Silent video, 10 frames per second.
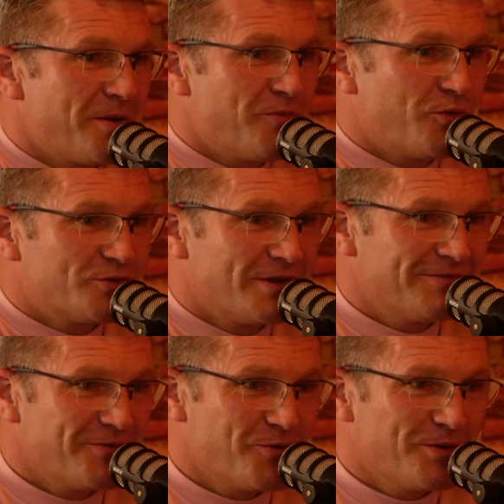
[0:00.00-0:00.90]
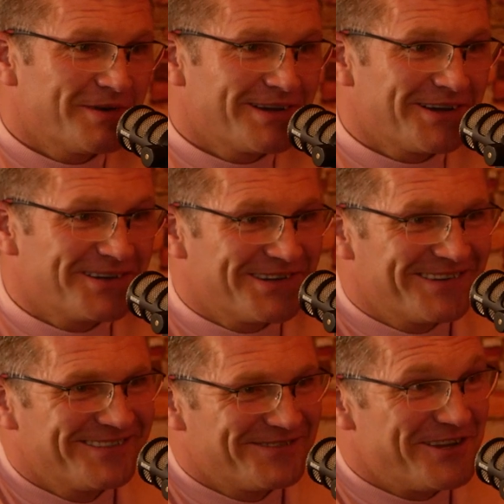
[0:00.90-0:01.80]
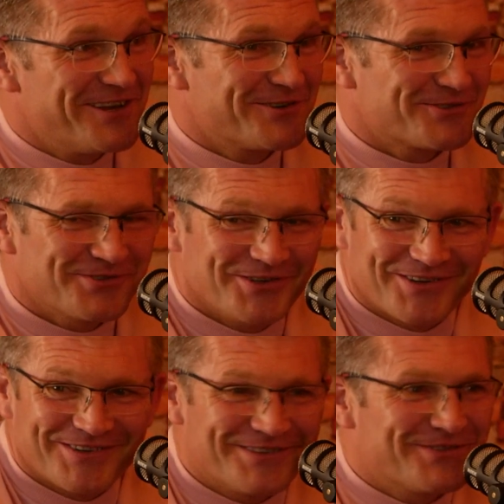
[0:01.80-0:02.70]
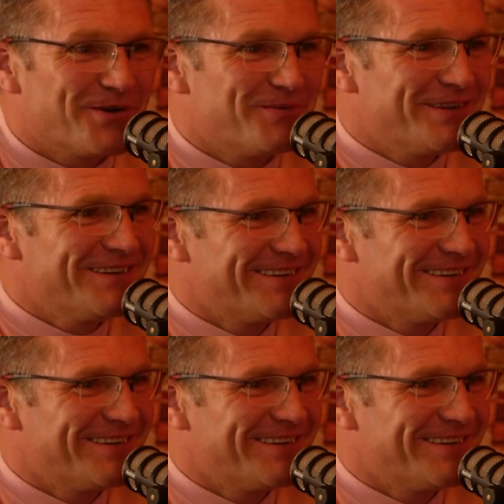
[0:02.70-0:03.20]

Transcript: it on my bookshelf at home. I got it years ago. You taught